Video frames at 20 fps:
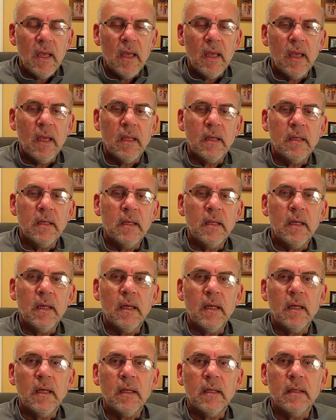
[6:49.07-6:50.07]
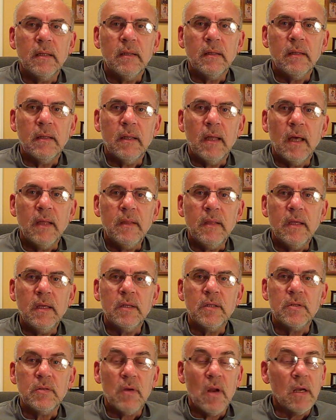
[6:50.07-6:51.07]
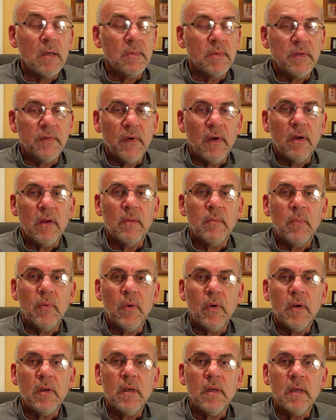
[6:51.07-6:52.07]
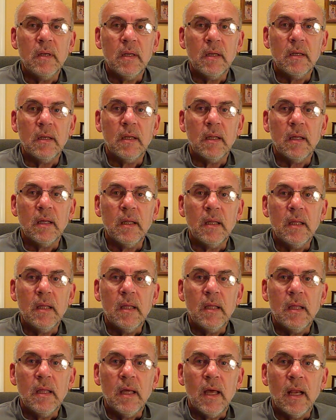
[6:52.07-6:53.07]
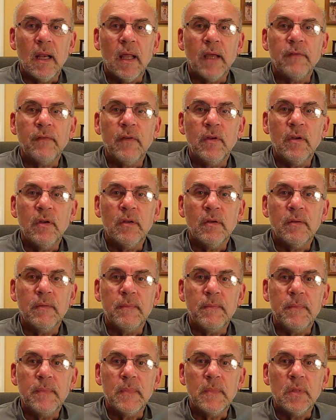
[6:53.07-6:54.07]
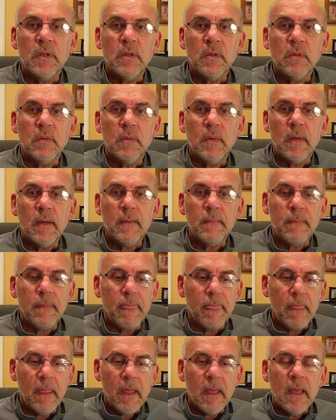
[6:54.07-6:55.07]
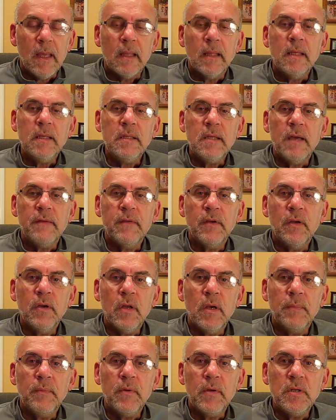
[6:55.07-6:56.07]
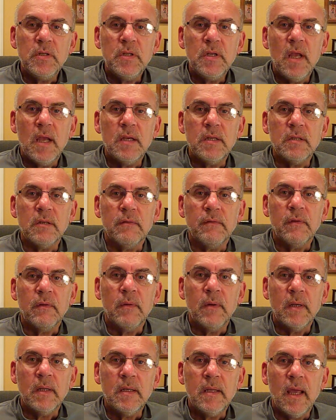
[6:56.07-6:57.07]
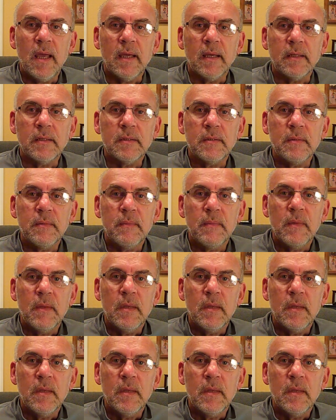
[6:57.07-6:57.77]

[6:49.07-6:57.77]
and I think astronomy is very important, and I'd like for you to at least have a good appreciation for what it takes.